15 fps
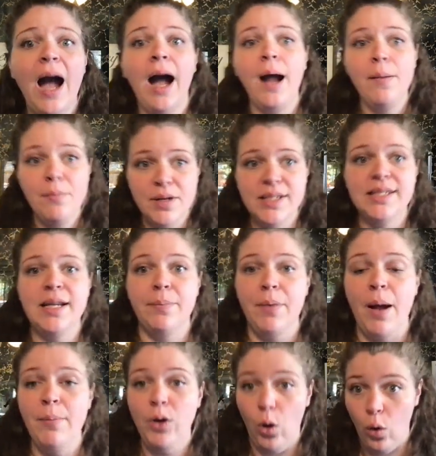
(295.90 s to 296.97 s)
I'm going to step,
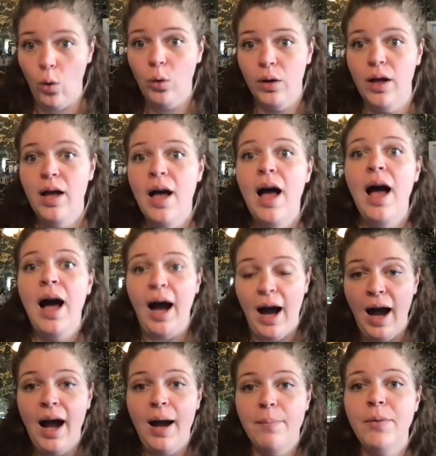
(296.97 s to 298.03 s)
I'm going to hold,
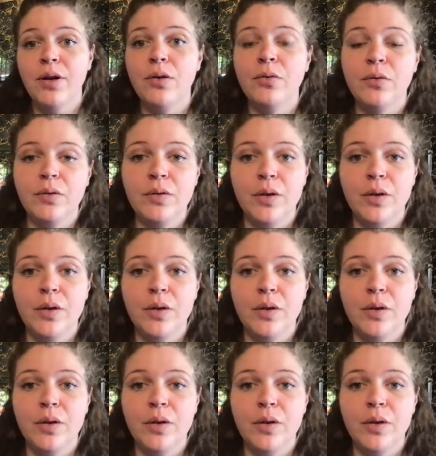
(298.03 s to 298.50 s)
I'm going to,